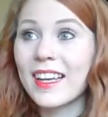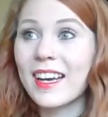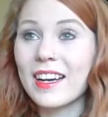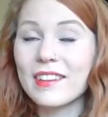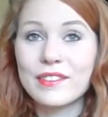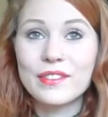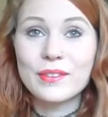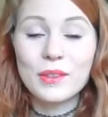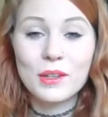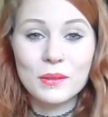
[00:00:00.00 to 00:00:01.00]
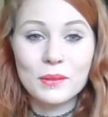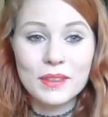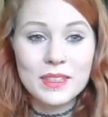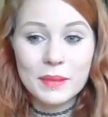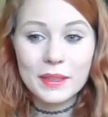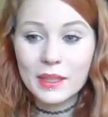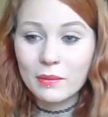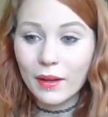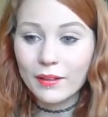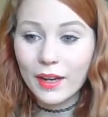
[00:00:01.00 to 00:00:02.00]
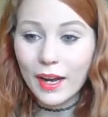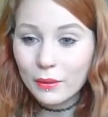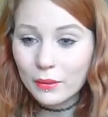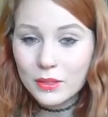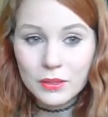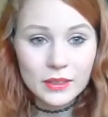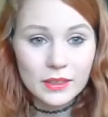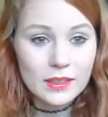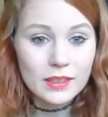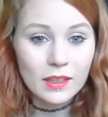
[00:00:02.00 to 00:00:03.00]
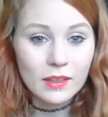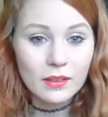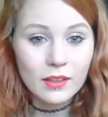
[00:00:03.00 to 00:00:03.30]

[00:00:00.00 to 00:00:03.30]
I've probably spent about an hour doing this now,